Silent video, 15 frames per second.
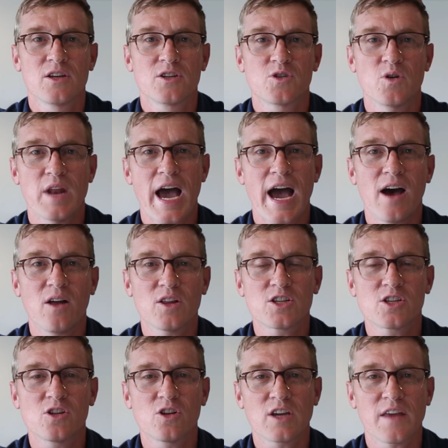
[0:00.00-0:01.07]
So now
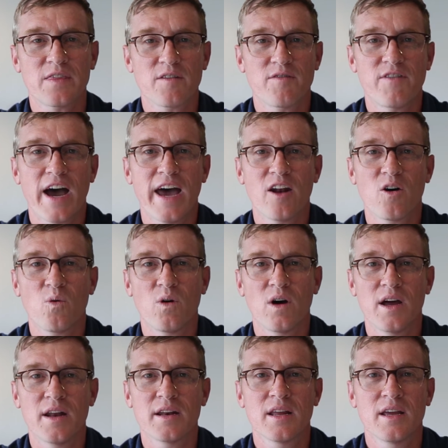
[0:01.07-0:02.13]
let's look at the final
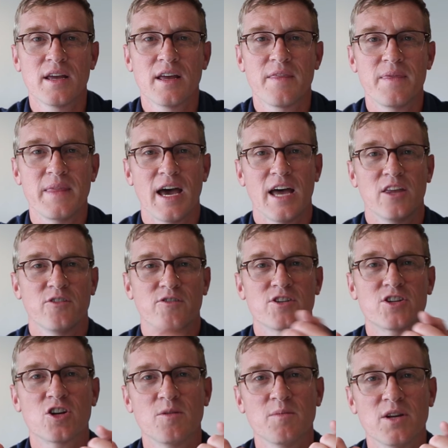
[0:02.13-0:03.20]
one. Now you've
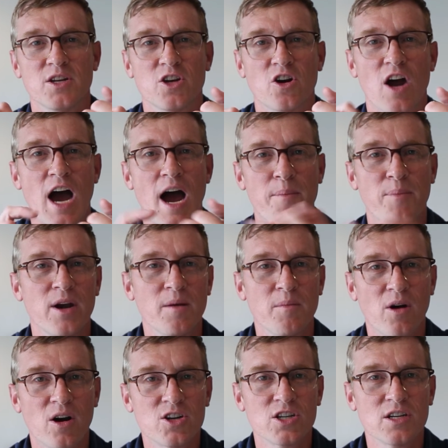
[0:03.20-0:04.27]
determined your operating
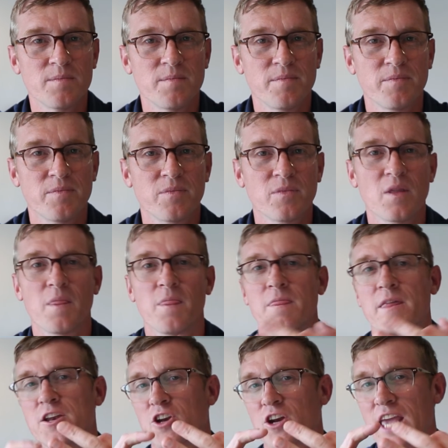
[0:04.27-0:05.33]
margin,
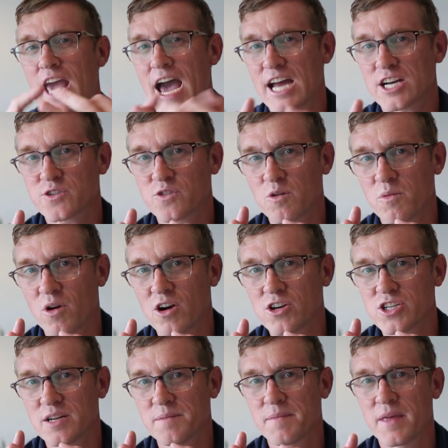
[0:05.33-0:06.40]
then your cash flow
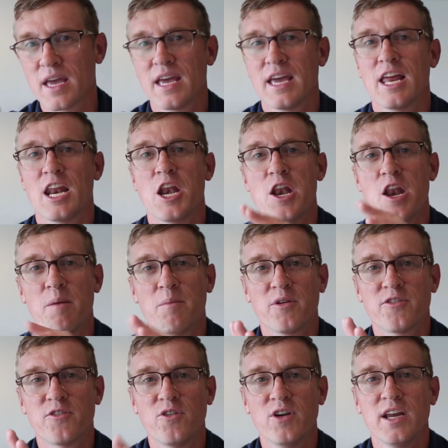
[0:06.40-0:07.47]
margin. Number
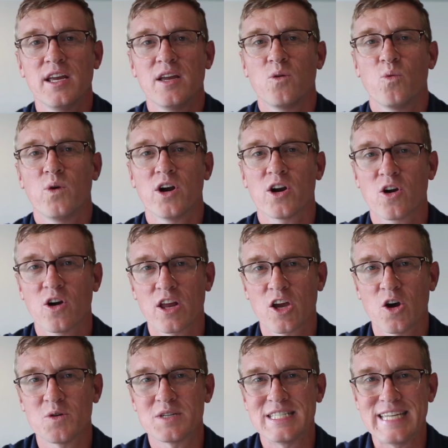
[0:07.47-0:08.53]
3, we are going to
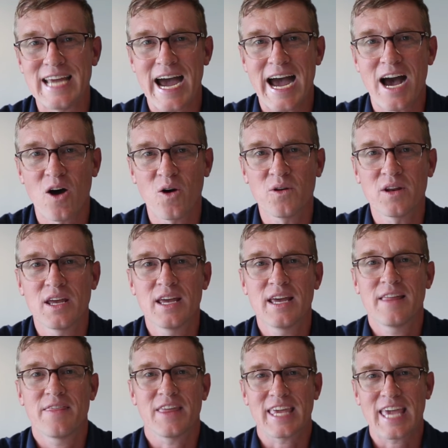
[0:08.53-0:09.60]
go down
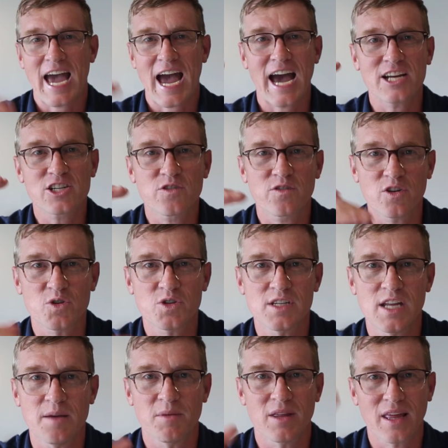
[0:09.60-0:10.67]
the cash flow
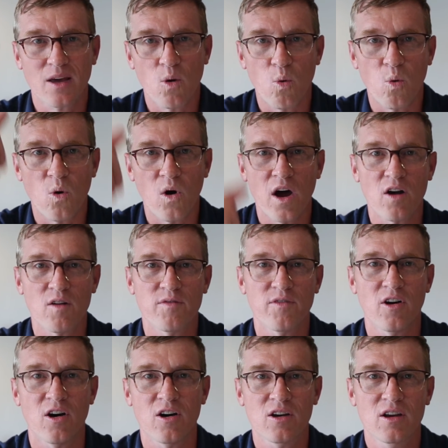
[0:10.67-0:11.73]
statement like a
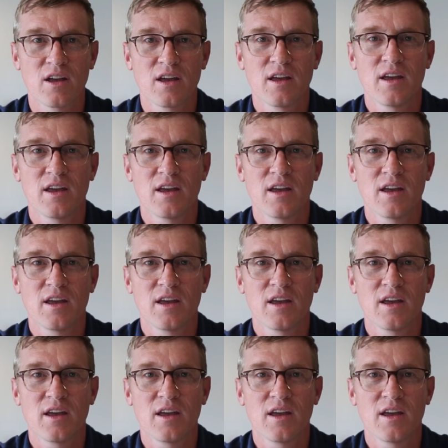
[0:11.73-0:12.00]
waterfall.